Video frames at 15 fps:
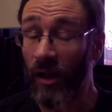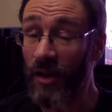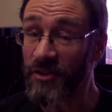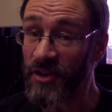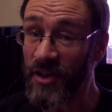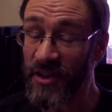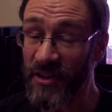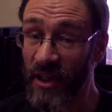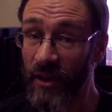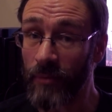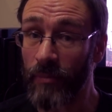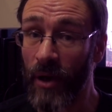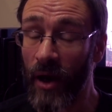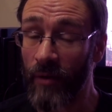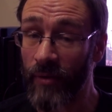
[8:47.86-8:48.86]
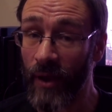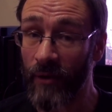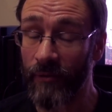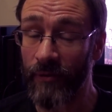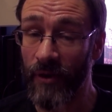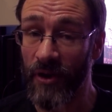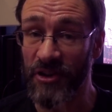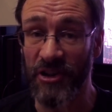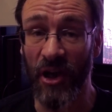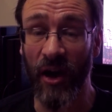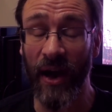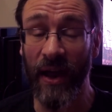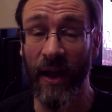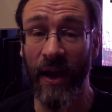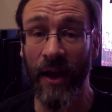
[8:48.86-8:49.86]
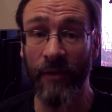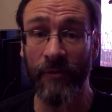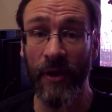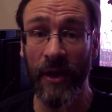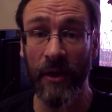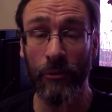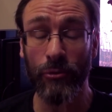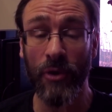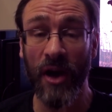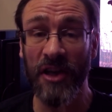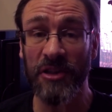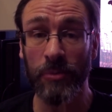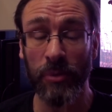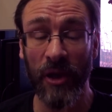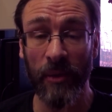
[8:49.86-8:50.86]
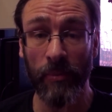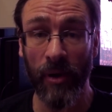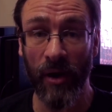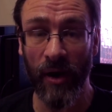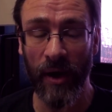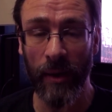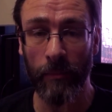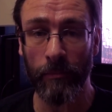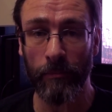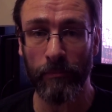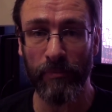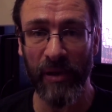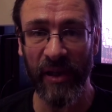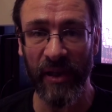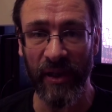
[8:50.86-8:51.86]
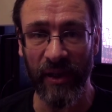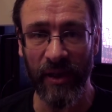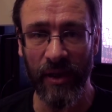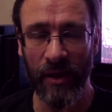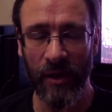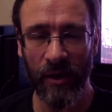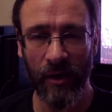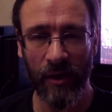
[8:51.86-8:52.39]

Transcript: answer the second part of that first. I have a Raspberry Pi B,